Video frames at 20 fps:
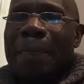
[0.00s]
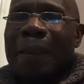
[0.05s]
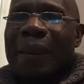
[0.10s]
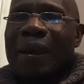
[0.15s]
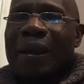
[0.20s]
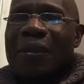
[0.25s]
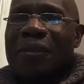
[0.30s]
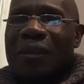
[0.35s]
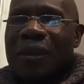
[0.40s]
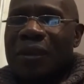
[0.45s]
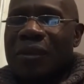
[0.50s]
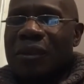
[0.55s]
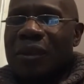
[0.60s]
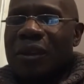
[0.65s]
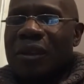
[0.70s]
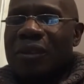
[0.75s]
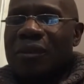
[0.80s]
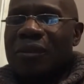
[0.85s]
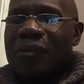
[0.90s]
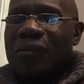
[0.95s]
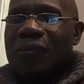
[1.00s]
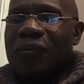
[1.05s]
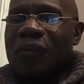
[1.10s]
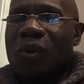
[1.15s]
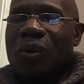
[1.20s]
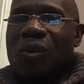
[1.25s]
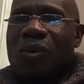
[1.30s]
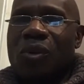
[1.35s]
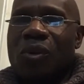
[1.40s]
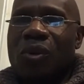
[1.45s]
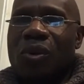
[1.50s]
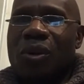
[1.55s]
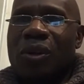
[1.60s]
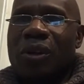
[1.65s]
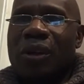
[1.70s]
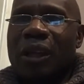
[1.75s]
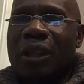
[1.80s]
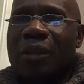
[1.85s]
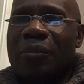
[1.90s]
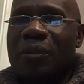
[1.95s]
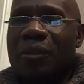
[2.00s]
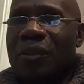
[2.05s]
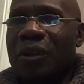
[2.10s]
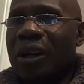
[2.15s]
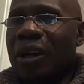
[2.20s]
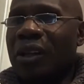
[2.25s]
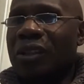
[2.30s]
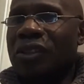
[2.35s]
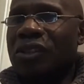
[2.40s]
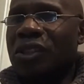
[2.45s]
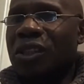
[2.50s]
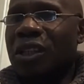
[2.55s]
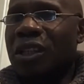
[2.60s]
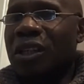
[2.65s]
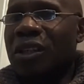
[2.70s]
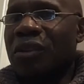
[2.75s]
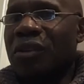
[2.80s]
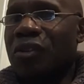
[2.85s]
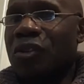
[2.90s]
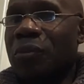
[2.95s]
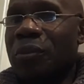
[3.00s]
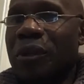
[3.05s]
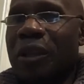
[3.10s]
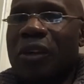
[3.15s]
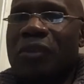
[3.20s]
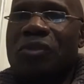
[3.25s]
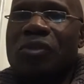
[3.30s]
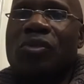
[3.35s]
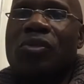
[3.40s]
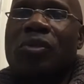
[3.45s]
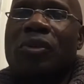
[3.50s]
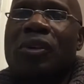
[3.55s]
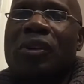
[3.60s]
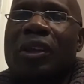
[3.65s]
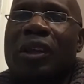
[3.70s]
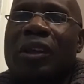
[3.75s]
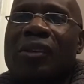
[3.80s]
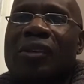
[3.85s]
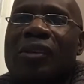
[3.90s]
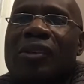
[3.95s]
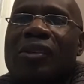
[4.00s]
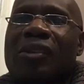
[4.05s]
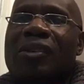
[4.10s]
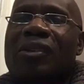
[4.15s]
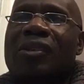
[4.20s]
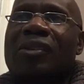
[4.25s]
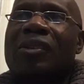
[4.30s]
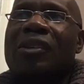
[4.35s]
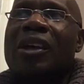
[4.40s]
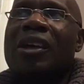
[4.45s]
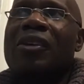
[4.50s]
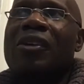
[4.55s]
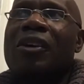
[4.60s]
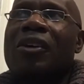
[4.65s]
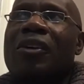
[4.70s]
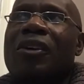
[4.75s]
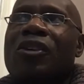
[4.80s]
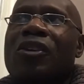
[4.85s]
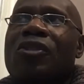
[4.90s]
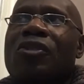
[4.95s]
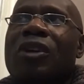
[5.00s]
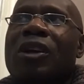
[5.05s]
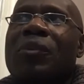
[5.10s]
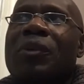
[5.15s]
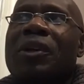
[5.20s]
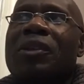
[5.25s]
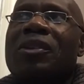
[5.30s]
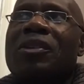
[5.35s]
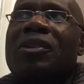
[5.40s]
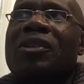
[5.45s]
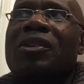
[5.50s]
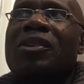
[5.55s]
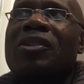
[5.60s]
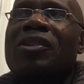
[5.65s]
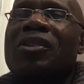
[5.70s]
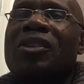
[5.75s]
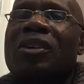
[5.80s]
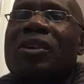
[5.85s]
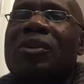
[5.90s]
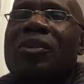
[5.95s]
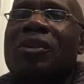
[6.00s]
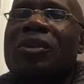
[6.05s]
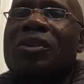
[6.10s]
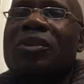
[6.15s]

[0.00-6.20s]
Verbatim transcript: And I think that folklore and mythology and supernatural stories they are a great way to distill